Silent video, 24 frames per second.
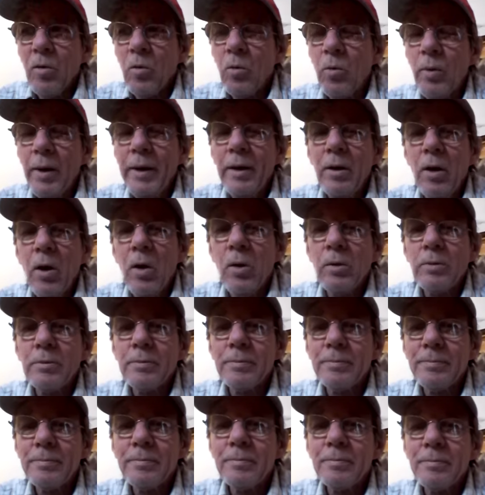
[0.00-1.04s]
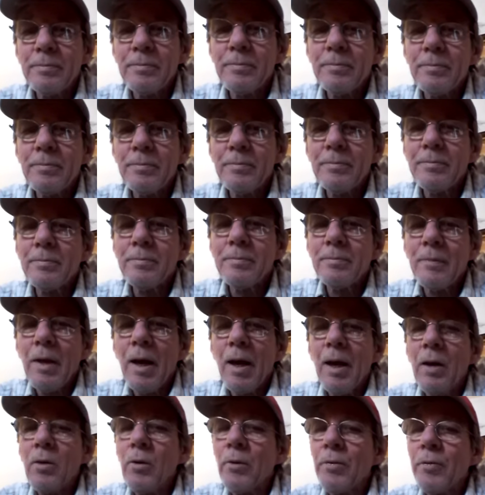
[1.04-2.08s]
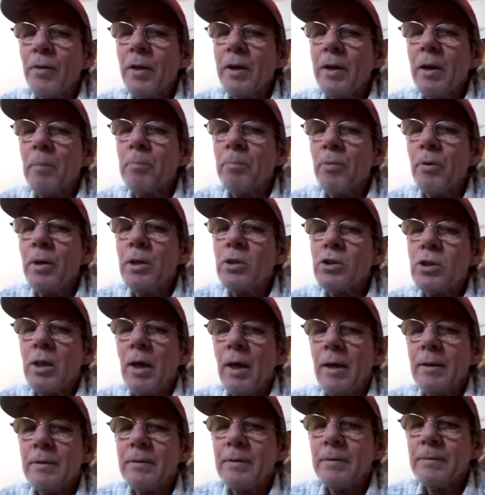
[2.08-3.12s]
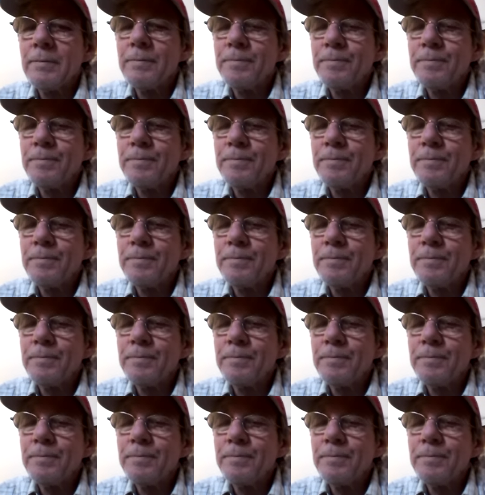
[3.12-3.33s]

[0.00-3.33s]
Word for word: we don't I don't think appreciate